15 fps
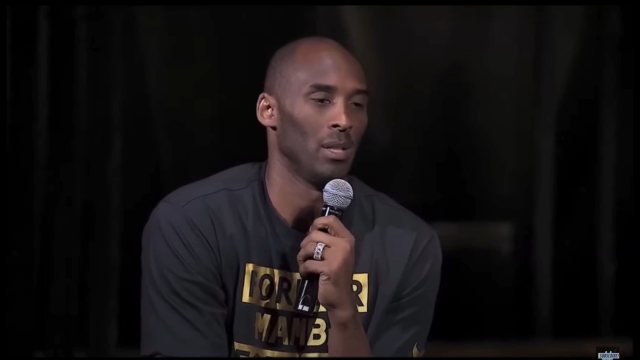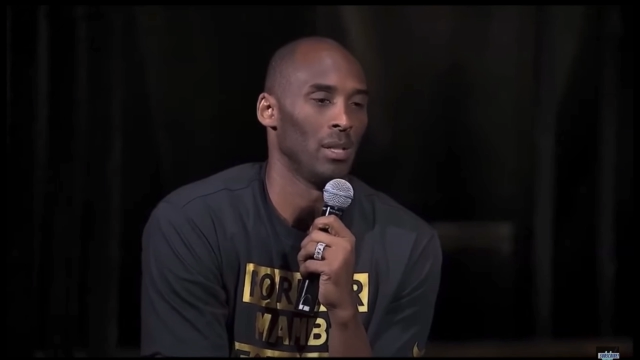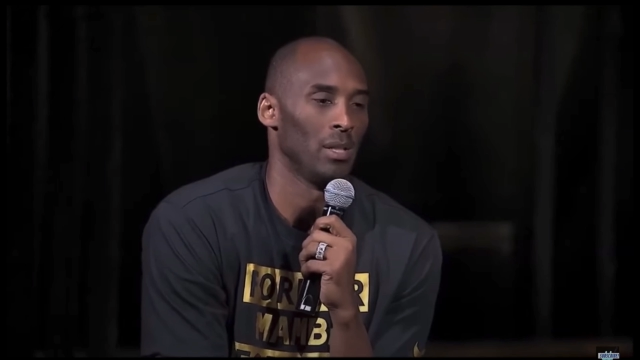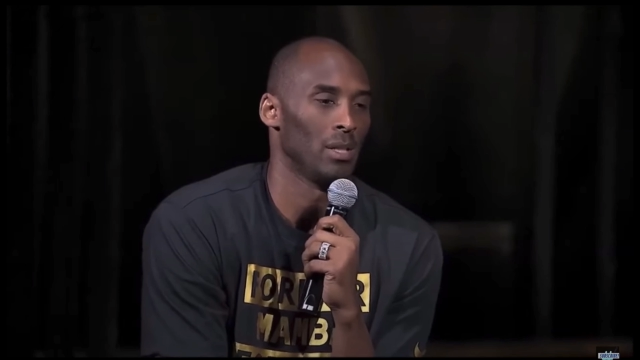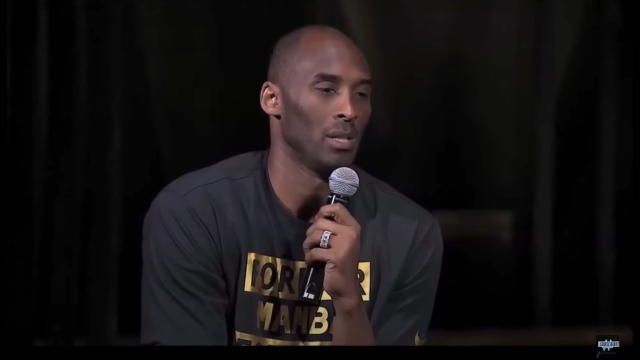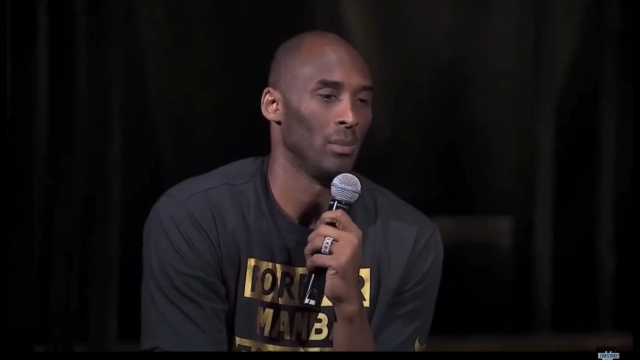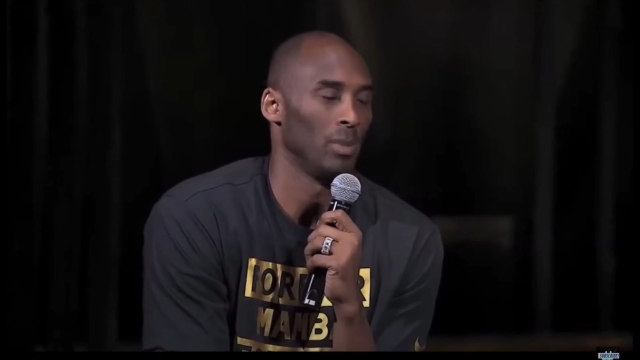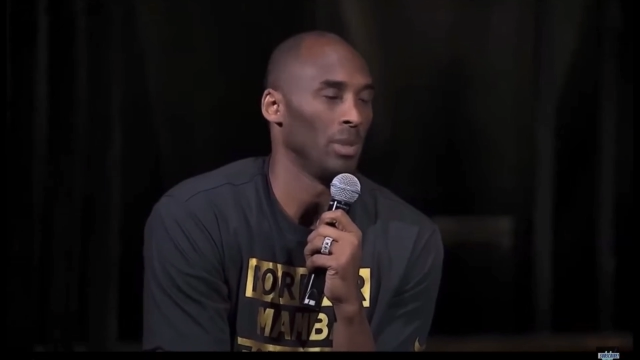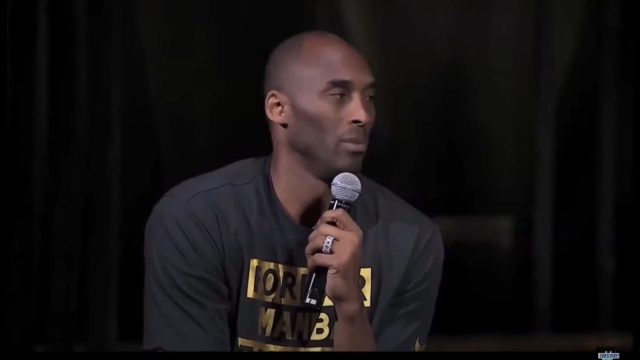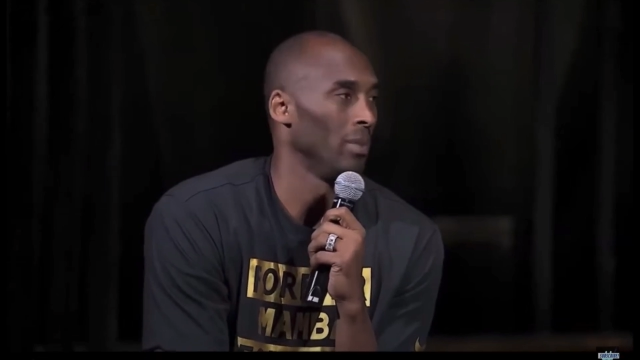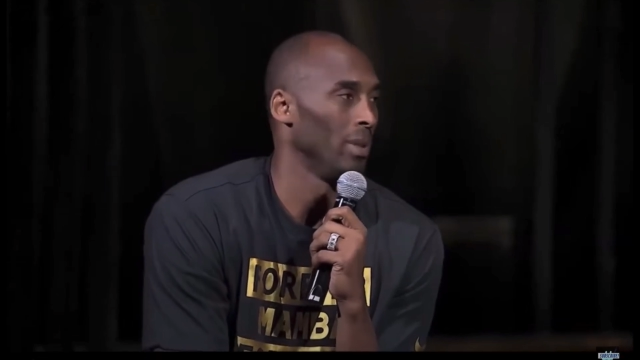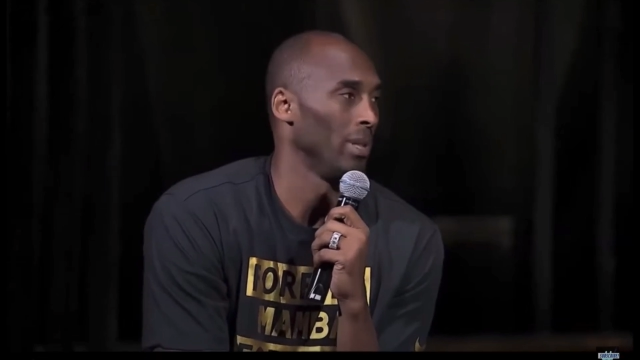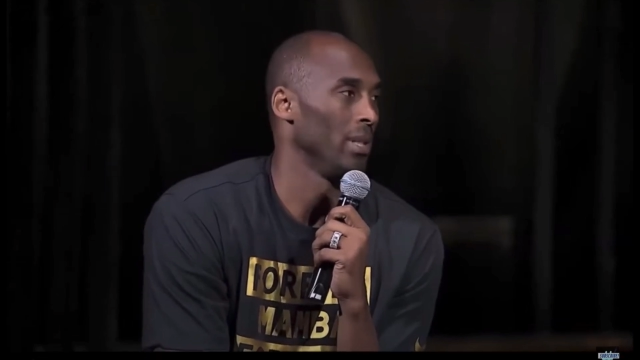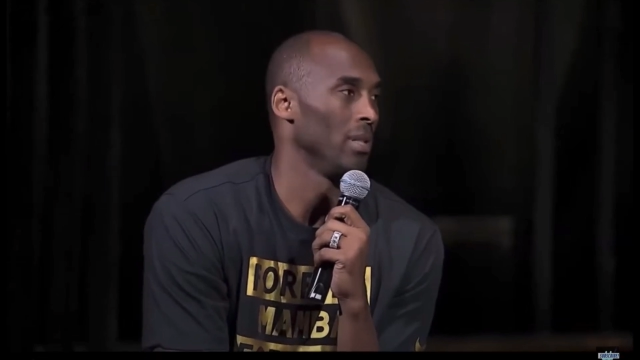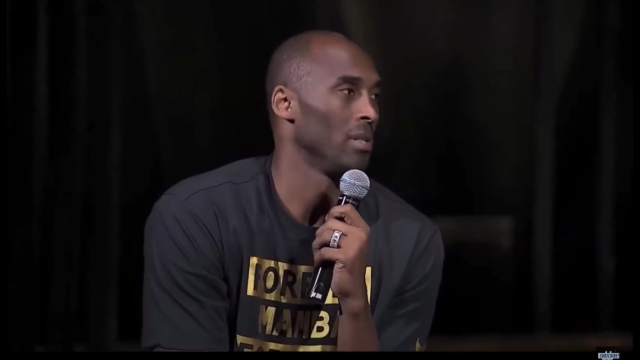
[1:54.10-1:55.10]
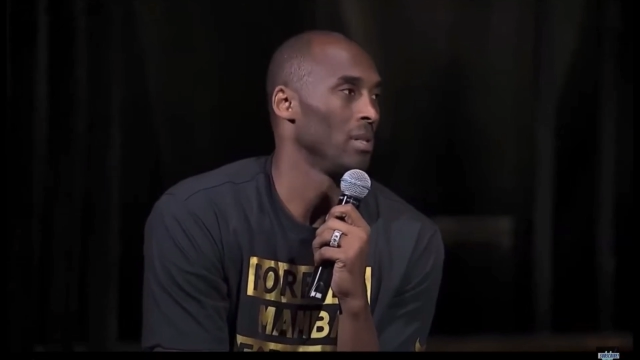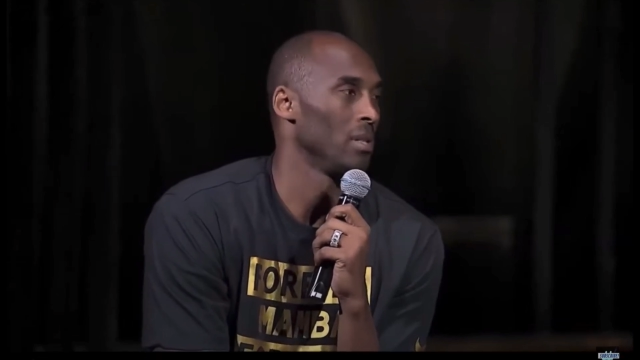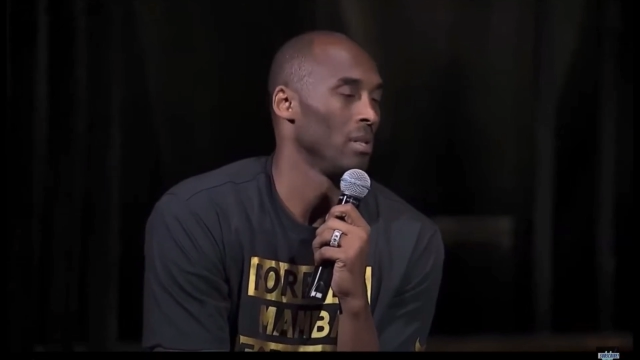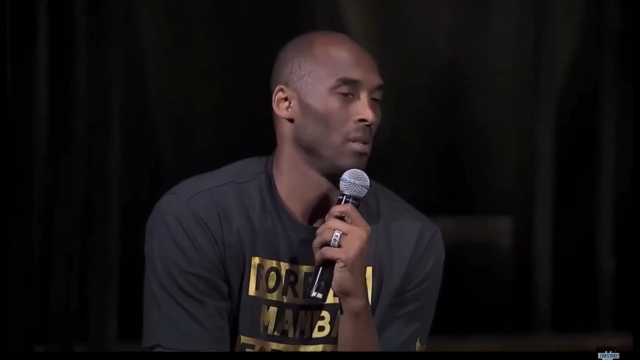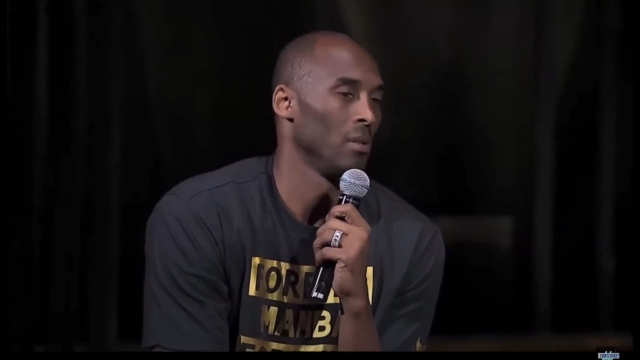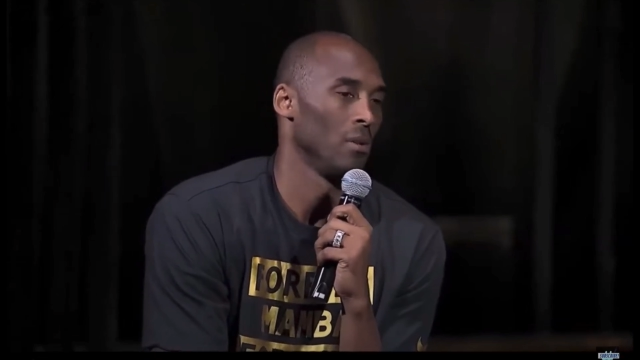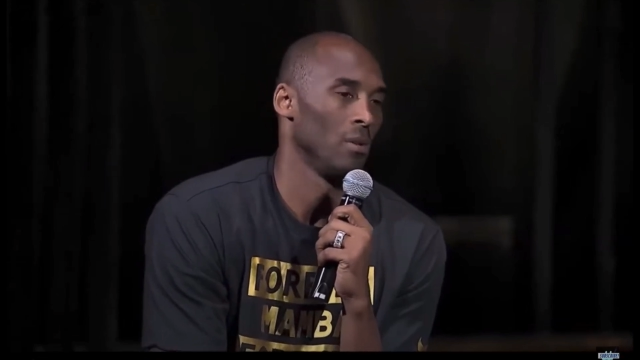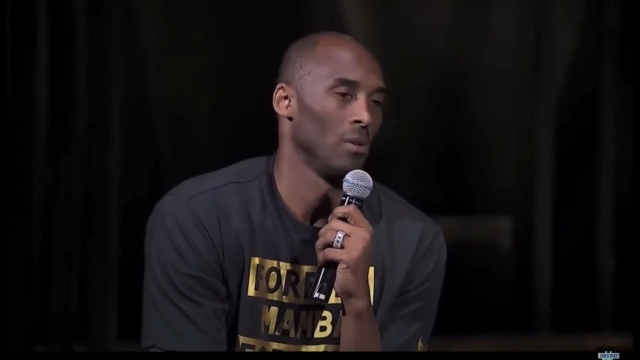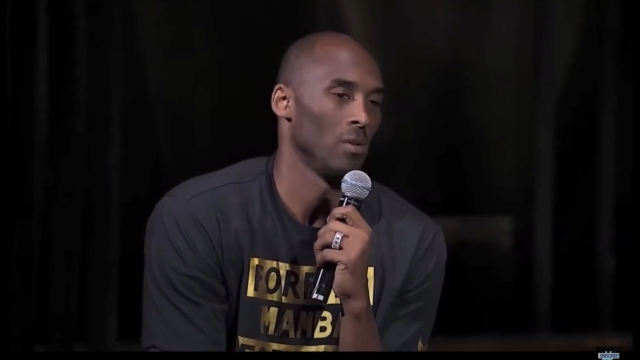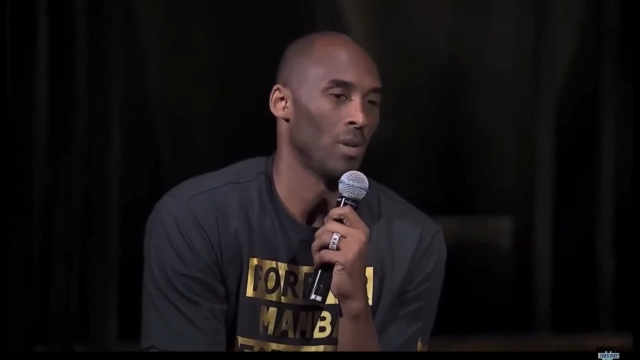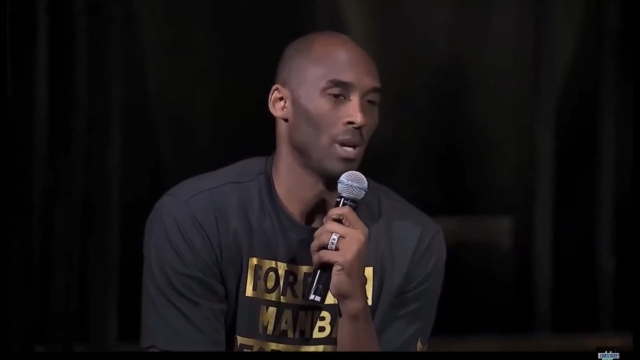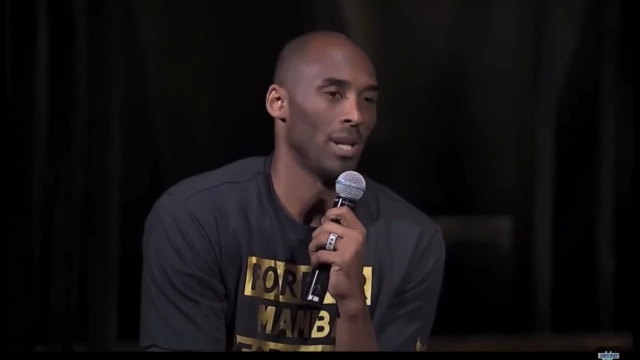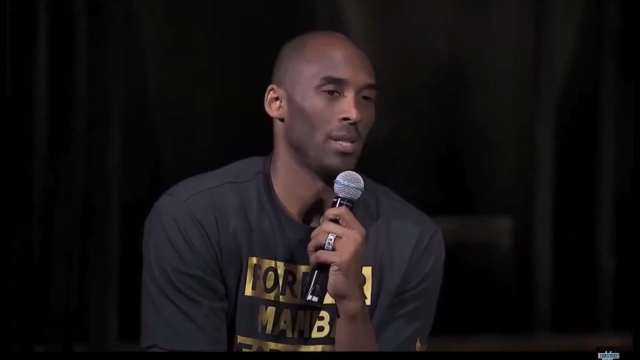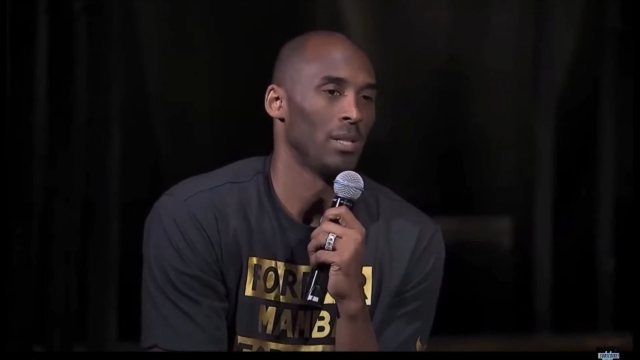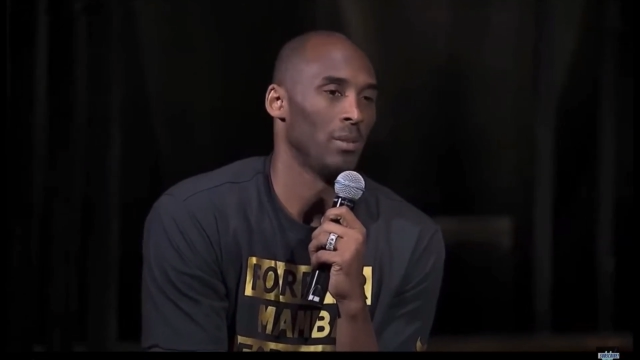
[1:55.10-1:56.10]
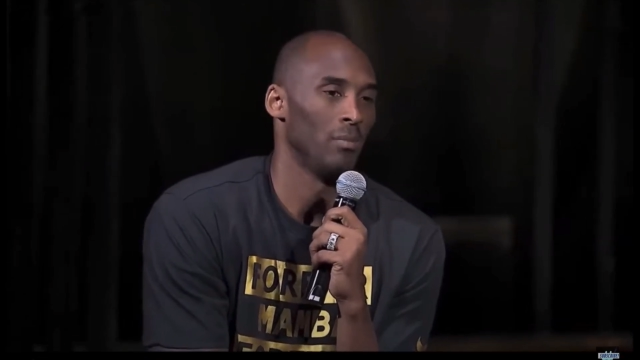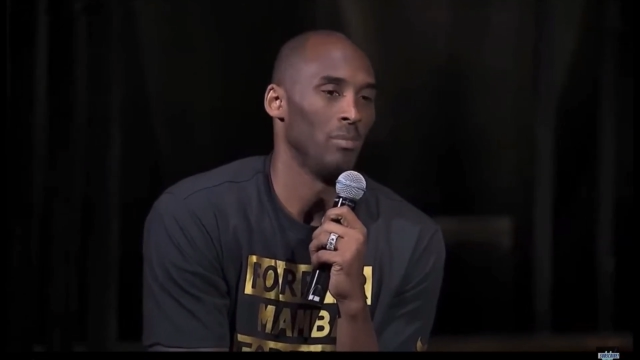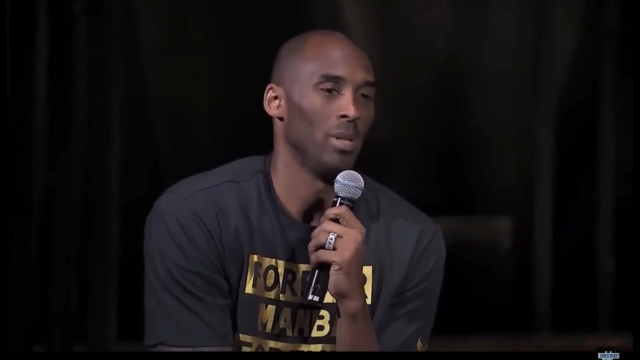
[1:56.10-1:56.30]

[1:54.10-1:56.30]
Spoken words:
simply means trying to be